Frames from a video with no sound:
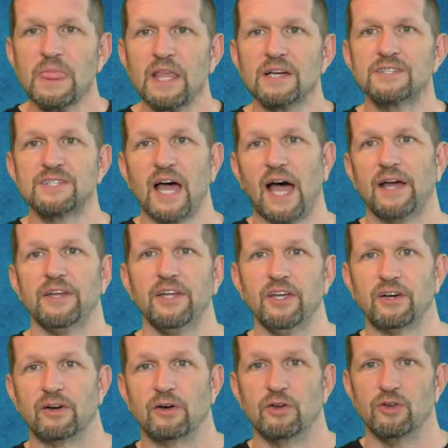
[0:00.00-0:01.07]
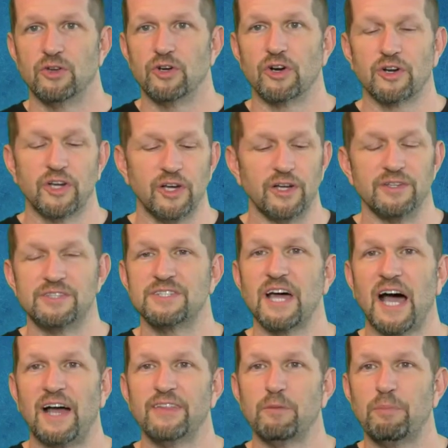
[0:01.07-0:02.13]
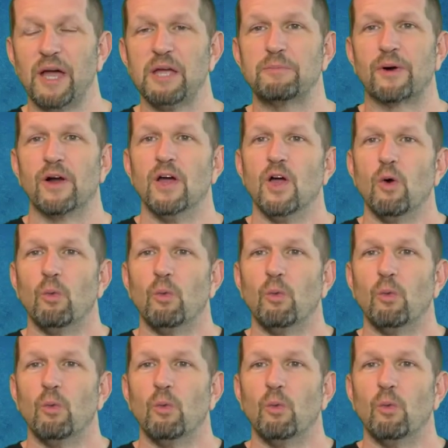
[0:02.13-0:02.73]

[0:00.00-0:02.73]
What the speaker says: Sign here. You're good. Sign the paper.